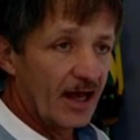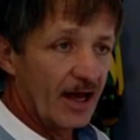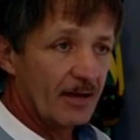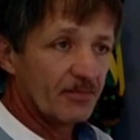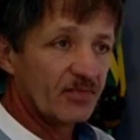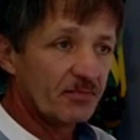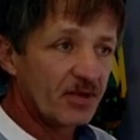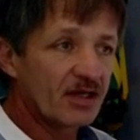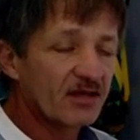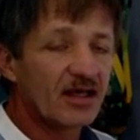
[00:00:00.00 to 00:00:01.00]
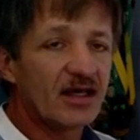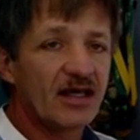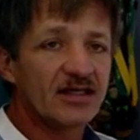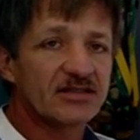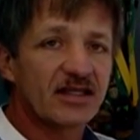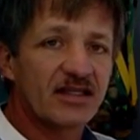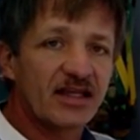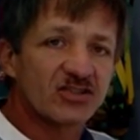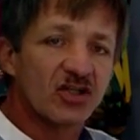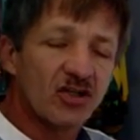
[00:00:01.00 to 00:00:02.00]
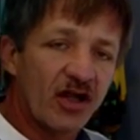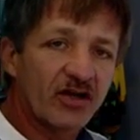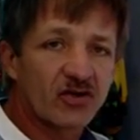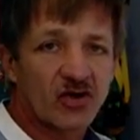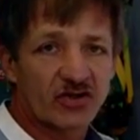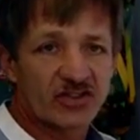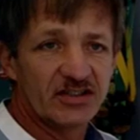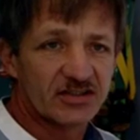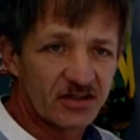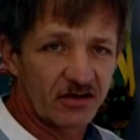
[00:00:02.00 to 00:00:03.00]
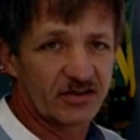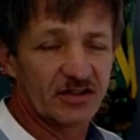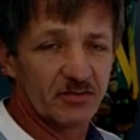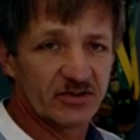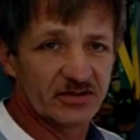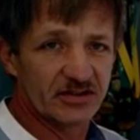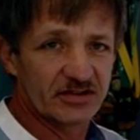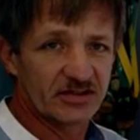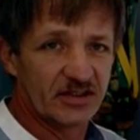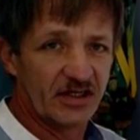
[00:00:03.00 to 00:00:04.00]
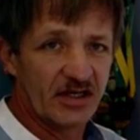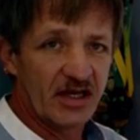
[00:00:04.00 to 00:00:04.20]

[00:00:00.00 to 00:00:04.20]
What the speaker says: The big thing is there's a lot of cost in starting a business.